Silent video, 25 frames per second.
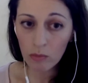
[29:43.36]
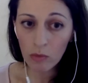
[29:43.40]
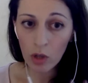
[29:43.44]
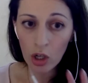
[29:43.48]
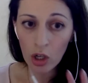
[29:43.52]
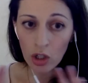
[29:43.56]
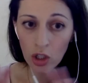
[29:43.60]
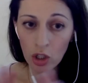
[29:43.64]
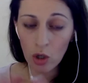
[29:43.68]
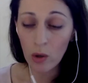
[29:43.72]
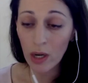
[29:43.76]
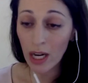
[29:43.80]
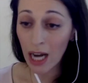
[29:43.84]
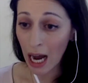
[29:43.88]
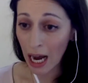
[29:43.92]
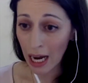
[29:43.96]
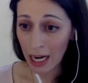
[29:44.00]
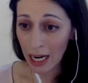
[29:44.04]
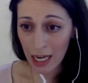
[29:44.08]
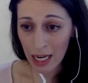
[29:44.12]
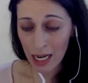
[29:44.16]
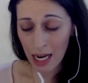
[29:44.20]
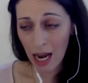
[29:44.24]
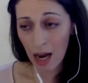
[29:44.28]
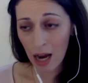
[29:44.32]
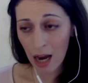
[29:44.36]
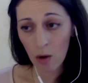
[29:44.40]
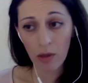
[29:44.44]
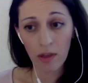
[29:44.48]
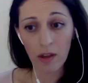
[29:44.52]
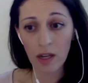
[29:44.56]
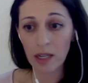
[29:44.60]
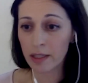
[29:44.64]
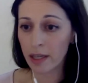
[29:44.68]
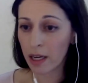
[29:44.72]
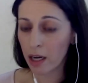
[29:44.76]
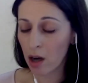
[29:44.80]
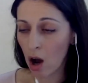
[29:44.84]
So cutting out
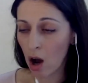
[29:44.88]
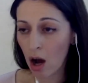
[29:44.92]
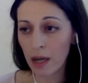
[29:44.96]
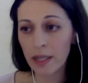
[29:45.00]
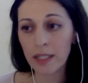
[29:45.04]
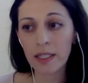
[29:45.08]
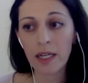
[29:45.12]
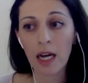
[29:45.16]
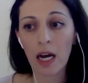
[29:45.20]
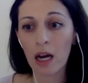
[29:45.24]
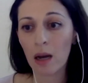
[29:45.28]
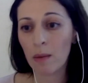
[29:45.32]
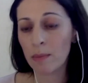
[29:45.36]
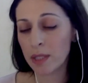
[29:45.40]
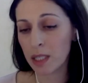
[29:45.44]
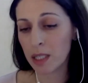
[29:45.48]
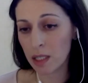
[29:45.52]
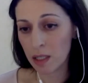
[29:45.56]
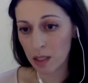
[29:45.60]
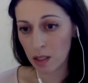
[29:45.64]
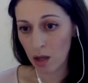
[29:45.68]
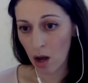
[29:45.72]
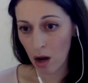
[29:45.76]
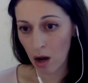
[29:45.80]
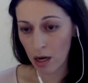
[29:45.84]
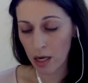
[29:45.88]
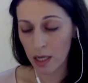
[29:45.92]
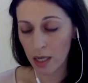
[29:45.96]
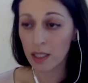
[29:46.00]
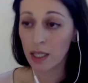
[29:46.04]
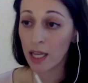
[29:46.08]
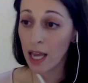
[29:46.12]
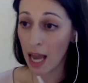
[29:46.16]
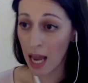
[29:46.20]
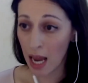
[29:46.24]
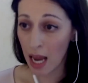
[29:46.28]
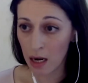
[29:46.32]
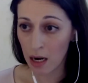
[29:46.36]
things like hot tubs and saunas
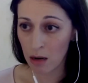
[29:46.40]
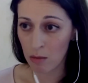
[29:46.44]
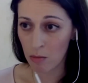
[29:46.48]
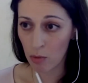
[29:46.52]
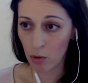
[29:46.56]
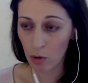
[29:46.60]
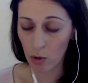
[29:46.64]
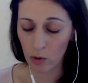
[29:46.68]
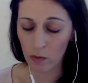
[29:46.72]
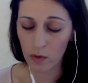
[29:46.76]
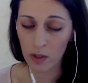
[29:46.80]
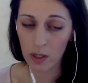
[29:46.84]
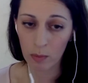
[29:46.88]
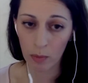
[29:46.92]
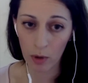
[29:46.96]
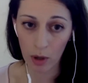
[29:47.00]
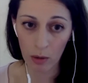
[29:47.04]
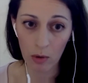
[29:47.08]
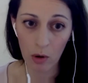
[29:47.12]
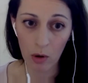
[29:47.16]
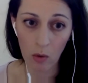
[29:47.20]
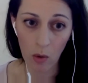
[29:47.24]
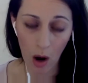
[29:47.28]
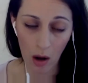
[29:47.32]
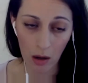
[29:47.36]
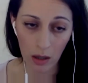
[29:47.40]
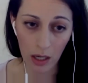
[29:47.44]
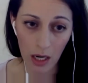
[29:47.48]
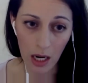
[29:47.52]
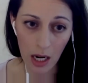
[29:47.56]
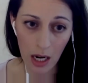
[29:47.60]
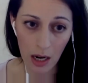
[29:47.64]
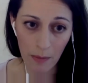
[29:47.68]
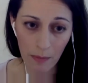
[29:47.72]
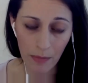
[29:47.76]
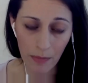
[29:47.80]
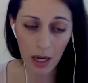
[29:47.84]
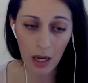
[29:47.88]
can improve sperm
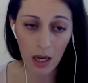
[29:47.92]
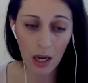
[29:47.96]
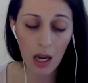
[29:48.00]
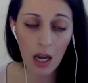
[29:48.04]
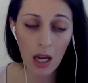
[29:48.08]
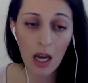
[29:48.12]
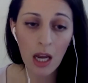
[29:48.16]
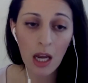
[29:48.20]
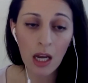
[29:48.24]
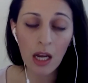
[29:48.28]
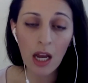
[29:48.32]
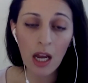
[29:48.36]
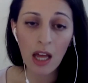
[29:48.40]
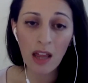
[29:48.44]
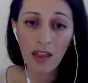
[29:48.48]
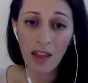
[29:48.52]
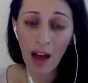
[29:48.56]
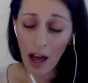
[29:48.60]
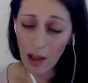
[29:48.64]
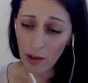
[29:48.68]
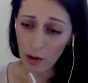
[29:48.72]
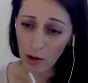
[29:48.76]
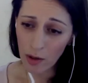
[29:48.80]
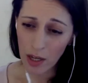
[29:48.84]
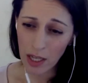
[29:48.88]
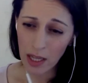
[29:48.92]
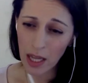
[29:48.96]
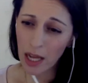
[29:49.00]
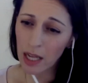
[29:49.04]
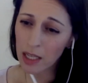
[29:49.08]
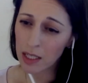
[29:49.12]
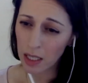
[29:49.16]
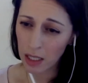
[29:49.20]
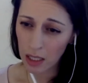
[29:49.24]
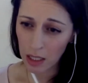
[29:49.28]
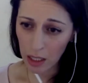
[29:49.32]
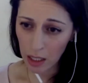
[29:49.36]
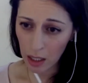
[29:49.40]
quality. The other thing that's
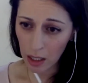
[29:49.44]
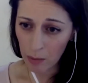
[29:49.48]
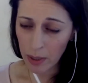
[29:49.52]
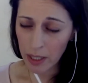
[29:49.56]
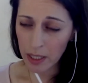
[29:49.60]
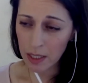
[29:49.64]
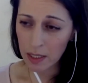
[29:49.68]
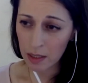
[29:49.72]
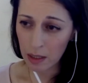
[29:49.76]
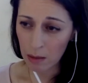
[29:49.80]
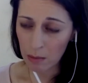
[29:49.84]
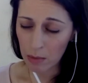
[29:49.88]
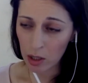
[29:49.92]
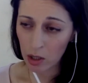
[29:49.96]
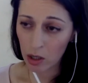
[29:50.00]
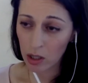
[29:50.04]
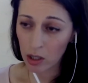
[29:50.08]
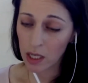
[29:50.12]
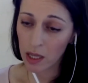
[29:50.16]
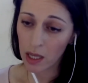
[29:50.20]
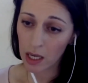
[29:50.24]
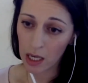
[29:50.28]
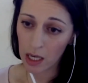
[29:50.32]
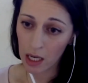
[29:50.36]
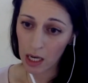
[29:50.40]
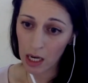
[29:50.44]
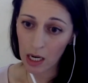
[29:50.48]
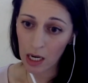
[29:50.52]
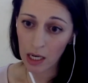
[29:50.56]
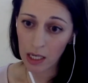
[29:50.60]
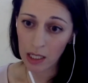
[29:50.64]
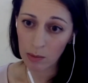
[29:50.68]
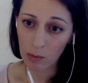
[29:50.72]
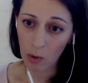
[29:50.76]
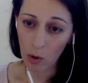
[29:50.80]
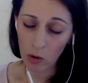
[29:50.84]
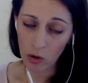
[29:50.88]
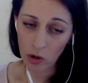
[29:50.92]
a little bit similar to the heat
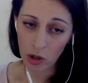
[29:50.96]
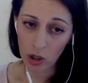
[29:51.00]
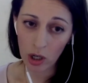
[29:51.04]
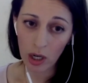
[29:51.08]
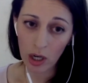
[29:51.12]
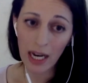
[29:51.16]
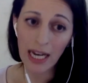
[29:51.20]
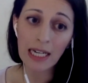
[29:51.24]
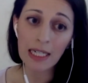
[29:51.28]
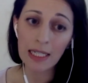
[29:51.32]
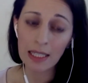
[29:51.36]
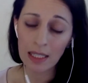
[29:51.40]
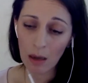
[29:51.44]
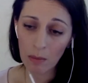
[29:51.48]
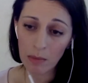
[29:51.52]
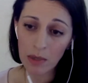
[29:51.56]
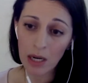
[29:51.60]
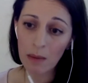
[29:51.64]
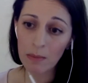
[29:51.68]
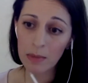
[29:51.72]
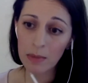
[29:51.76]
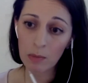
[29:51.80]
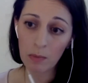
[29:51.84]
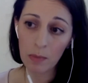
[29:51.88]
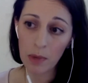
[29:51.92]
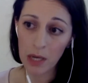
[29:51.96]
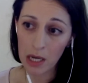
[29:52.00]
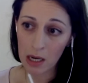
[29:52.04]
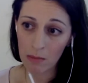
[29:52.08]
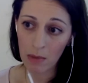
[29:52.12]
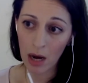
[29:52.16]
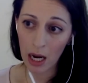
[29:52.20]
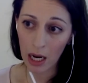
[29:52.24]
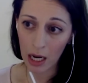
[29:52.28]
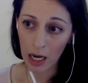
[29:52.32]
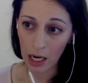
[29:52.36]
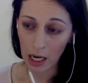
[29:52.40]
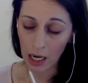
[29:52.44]
exposure is sometimes
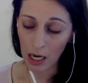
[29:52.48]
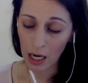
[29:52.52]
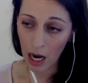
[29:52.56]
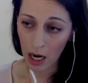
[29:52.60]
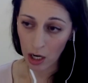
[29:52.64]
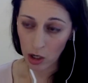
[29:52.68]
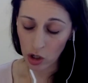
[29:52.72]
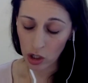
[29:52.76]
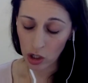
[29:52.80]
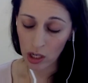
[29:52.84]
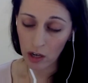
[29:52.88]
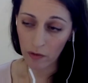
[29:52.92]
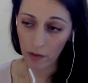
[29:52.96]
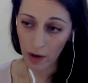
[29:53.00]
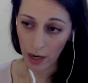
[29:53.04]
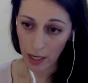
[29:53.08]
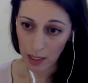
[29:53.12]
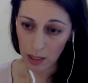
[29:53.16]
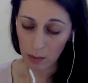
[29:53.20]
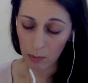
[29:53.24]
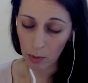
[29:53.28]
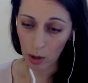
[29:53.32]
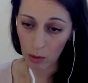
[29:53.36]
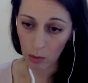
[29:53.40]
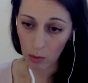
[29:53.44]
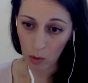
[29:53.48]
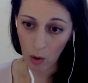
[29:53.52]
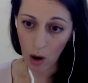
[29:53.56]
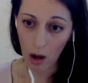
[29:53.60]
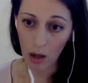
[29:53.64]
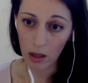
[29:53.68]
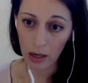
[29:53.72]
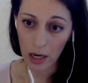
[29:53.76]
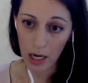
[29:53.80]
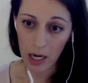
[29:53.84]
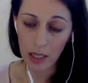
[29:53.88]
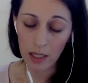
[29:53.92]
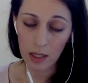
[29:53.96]
BMI can actually affect sperm
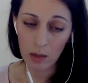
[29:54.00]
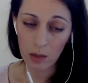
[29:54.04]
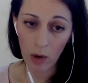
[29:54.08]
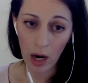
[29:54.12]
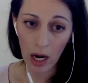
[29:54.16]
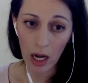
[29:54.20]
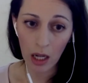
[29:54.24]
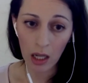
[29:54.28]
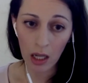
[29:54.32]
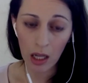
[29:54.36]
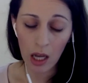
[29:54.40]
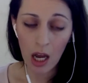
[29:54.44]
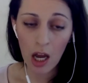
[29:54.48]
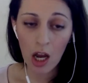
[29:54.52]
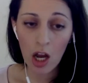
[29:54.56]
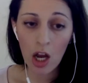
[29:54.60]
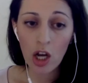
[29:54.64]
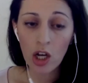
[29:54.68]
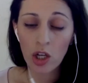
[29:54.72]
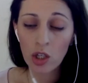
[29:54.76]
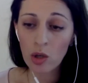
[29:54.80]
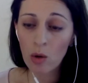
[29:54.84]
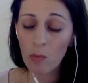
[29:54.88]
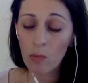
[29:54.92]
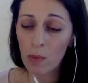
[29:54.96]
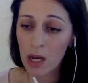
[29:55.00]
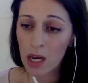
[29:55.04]
quality as well. So